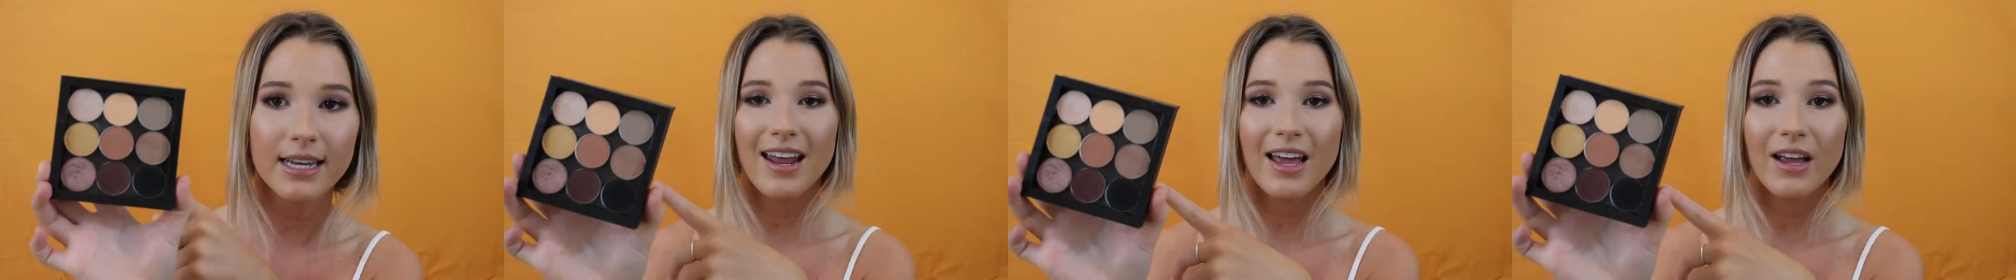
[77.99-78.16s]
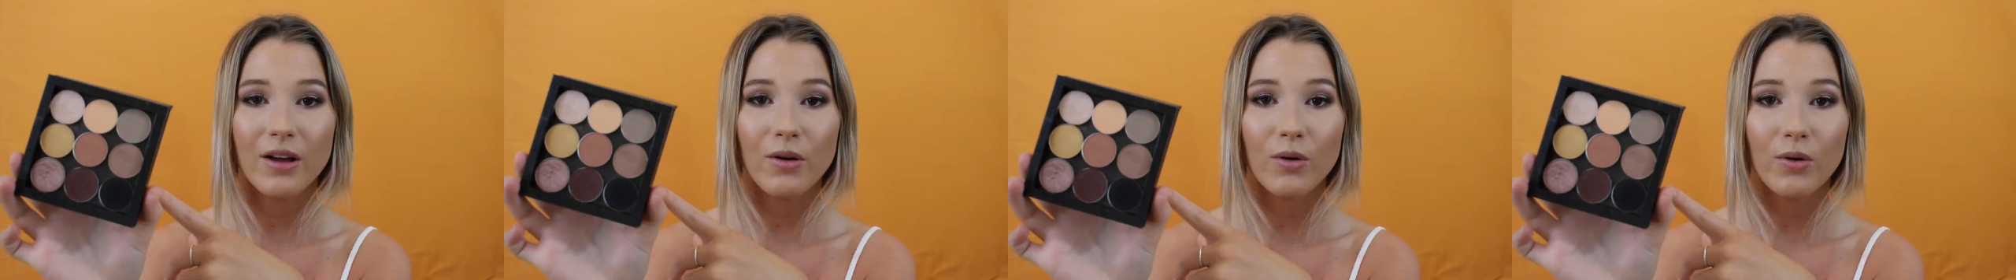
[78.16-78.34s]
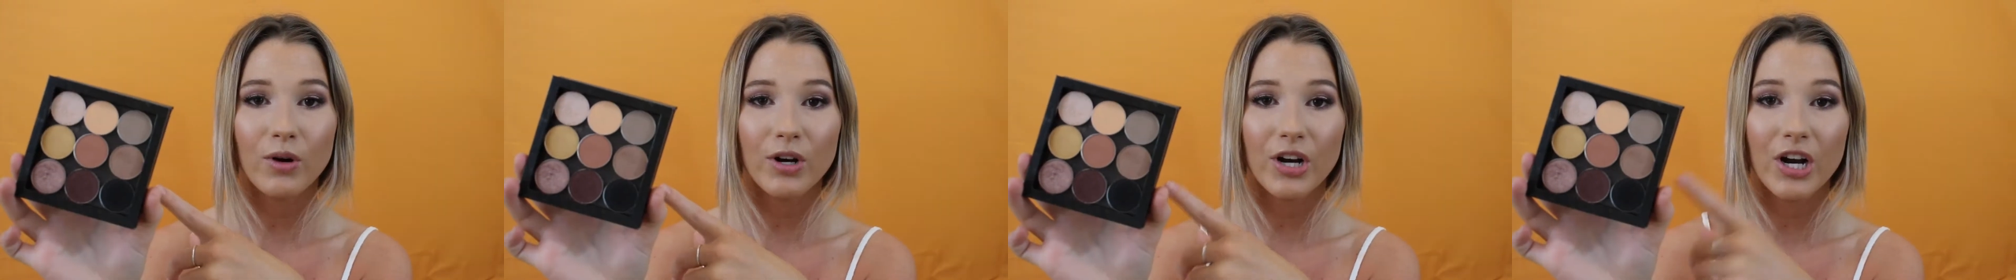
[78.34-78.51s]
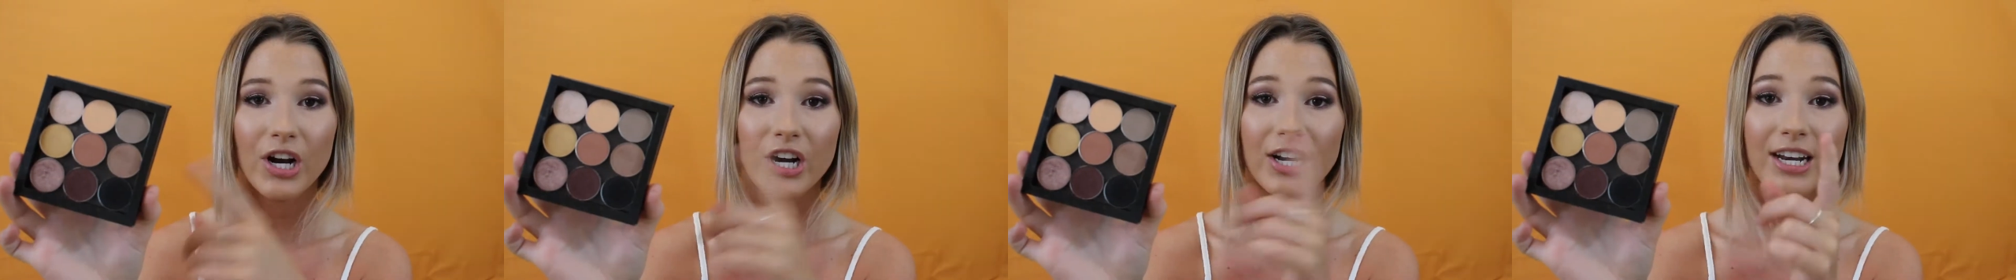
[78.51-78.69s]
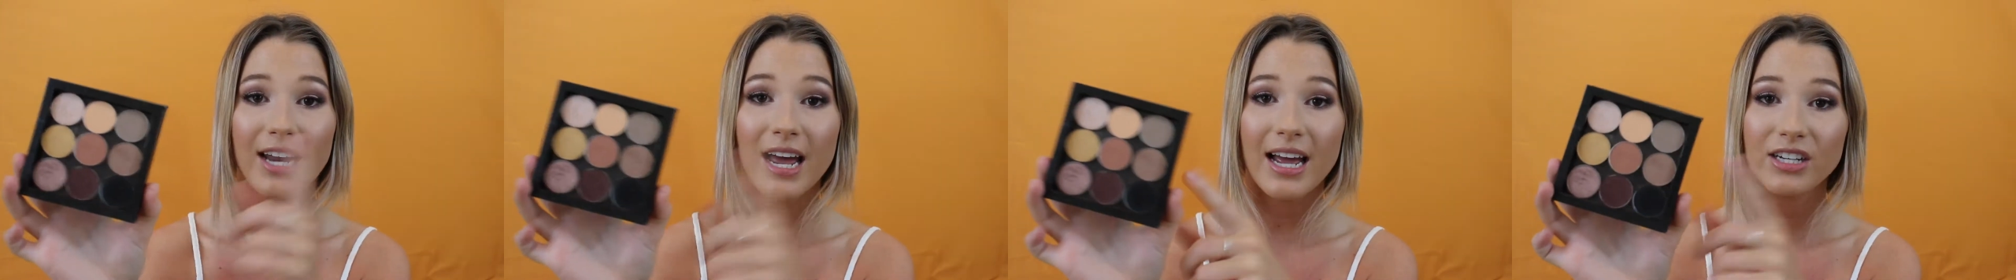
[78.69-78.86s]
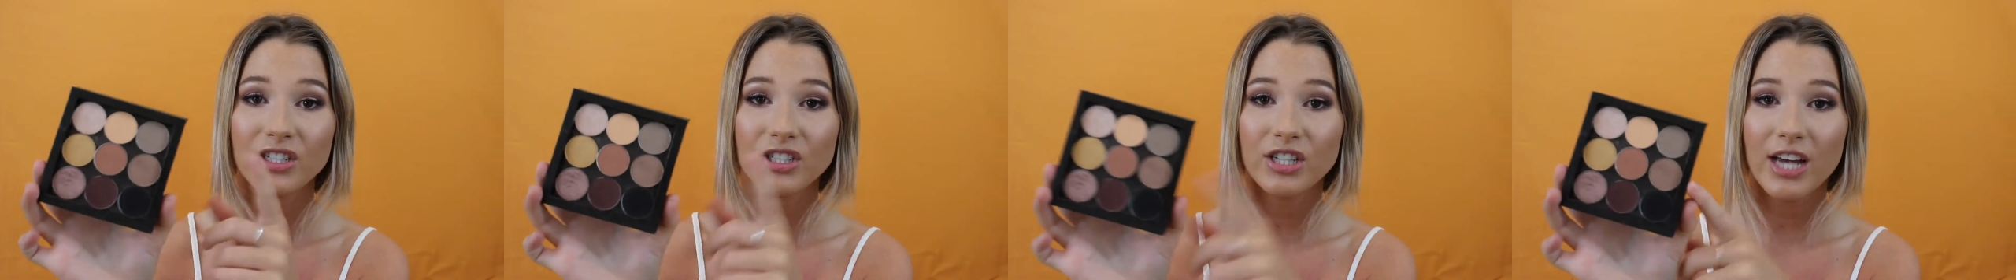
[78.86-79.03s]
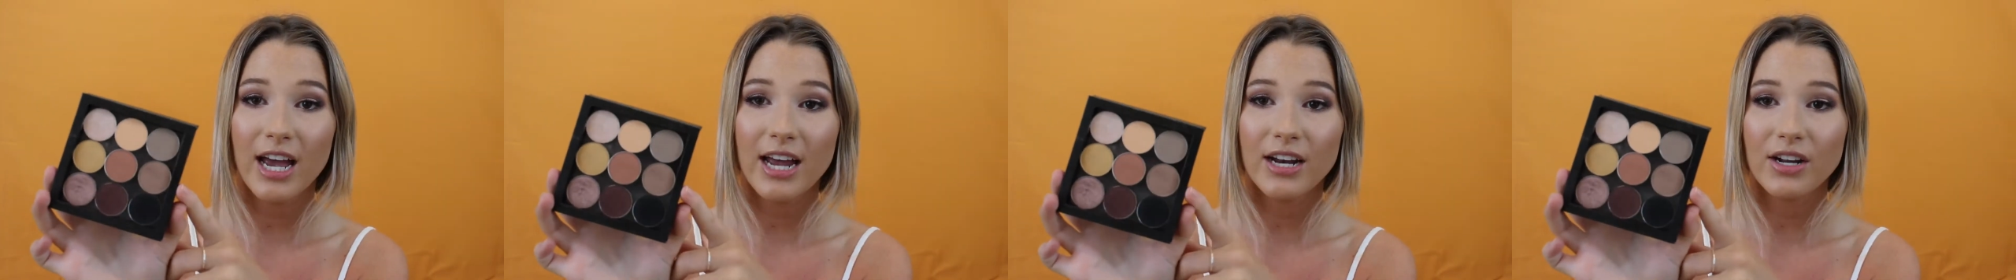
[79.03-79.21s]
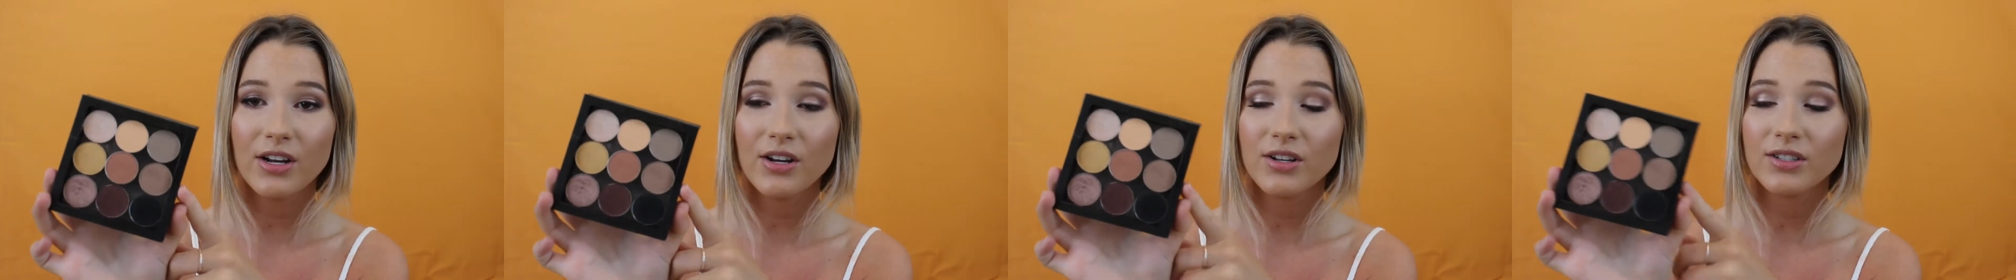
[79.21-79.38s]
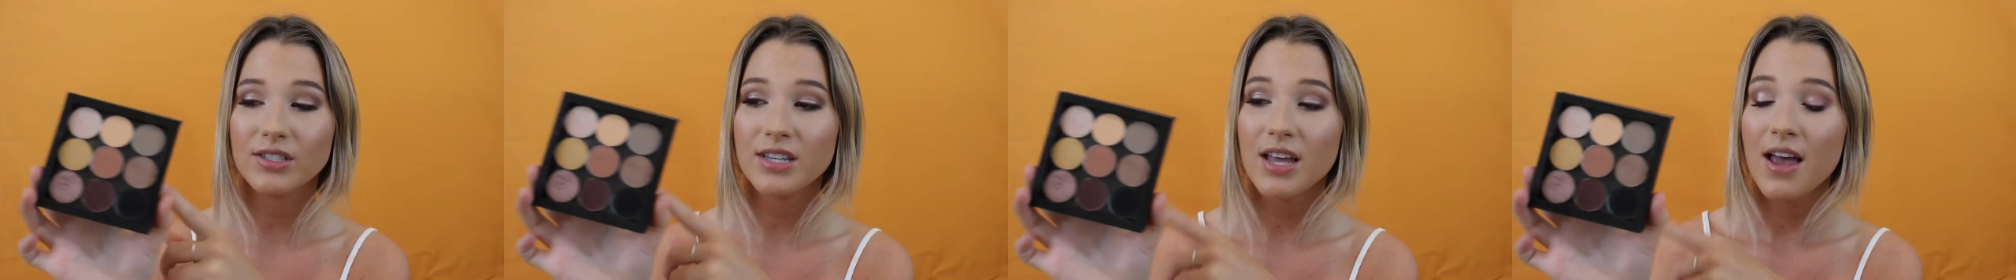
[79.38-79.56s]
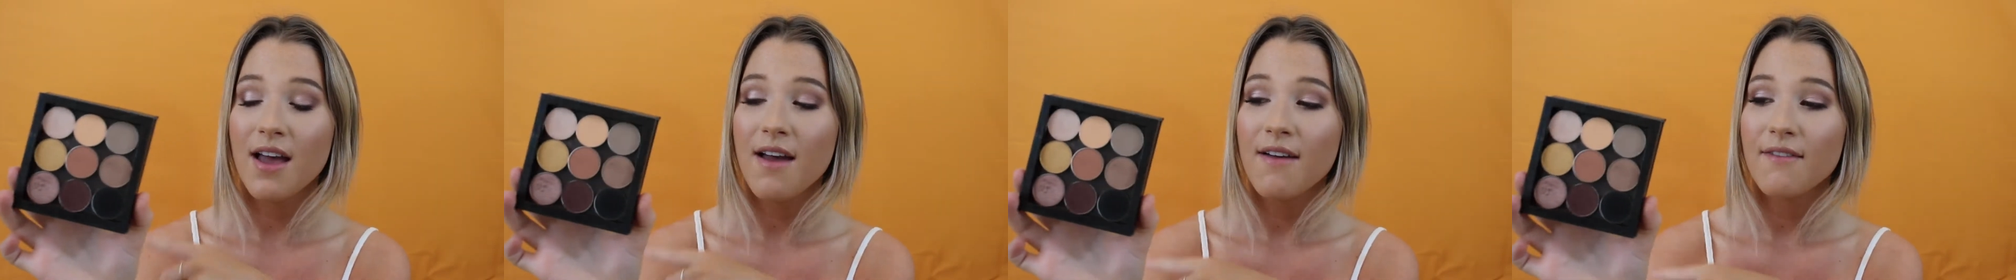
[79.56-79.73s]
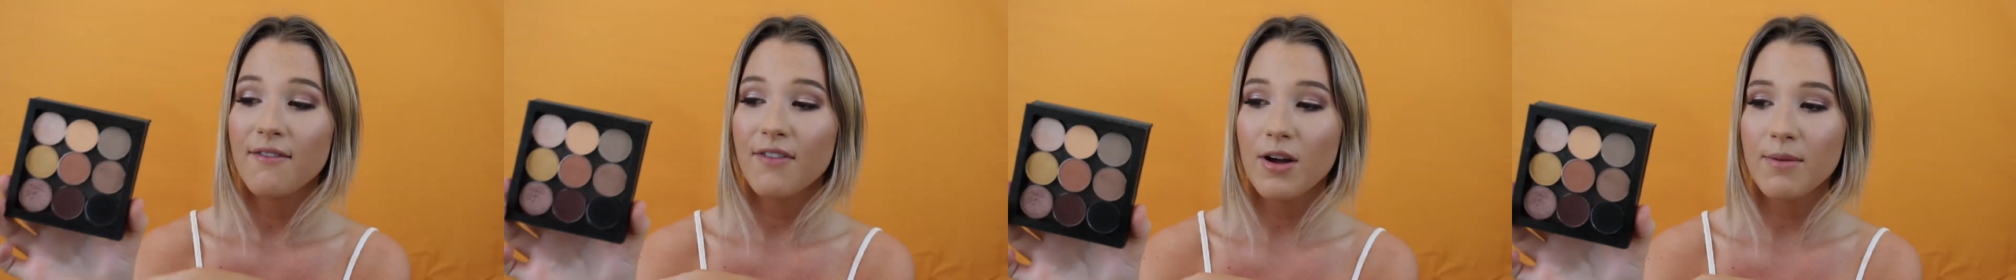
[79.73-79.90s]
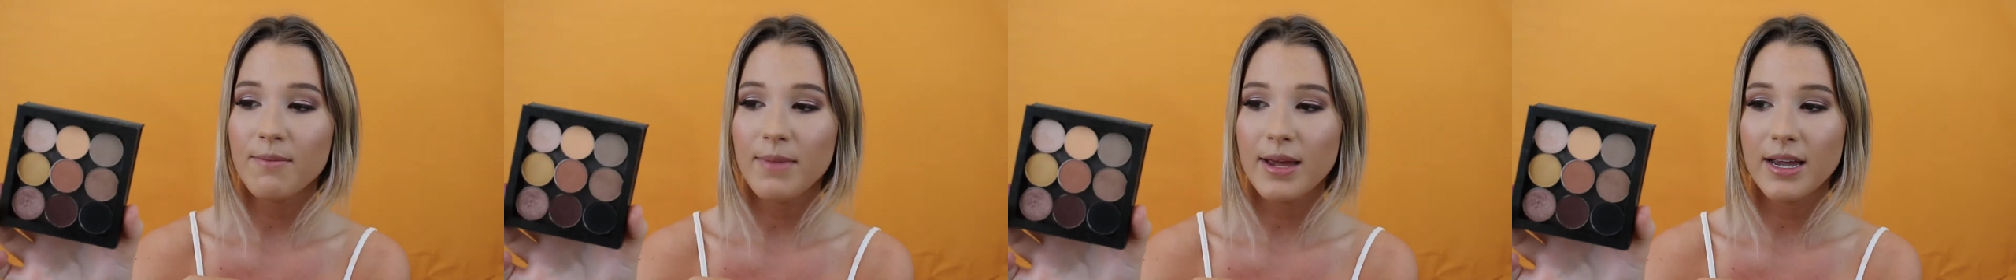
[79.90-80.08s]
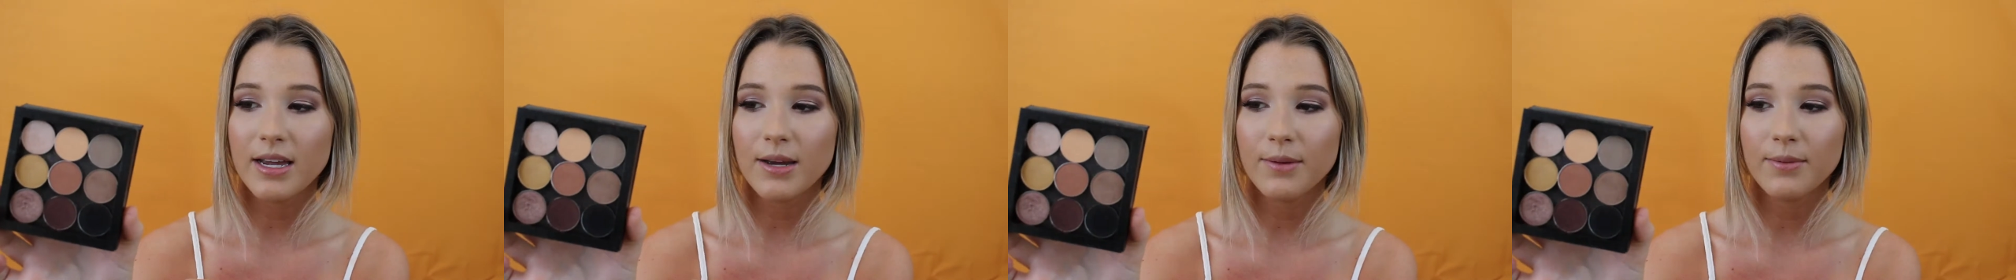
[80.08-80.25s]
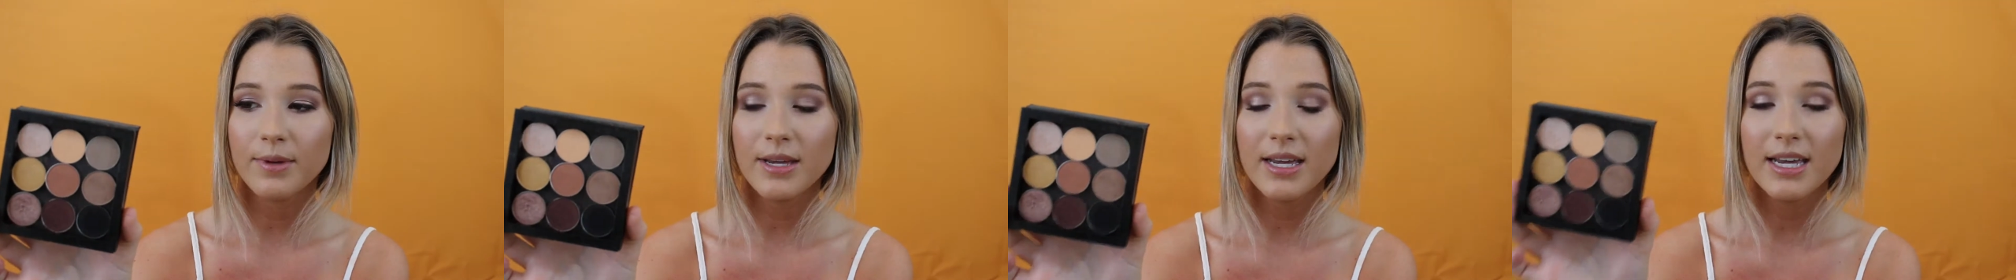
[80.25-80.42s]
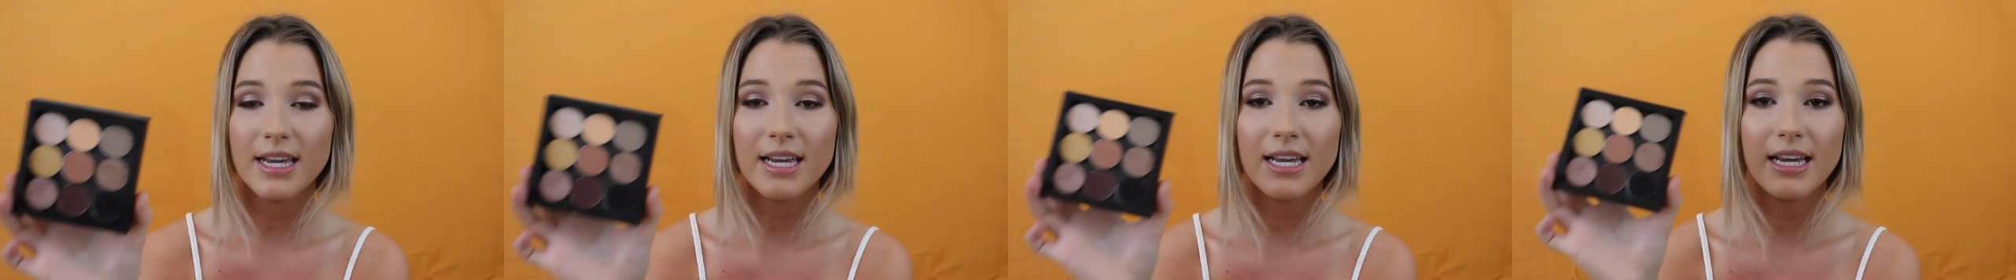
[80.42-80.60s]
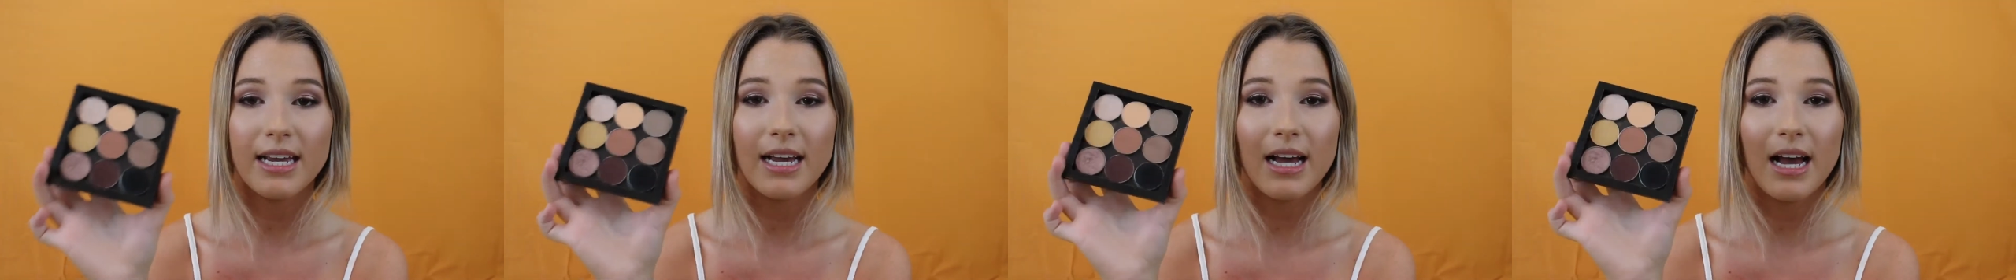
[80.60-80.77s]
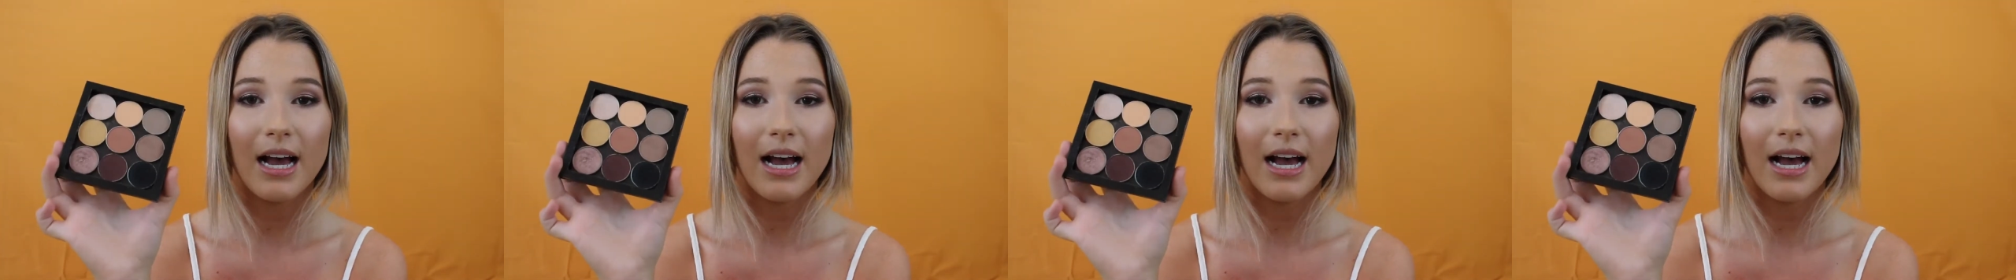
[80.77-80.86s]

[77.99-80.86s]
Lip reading: and I ordered 9 shadows from Makeup Geek.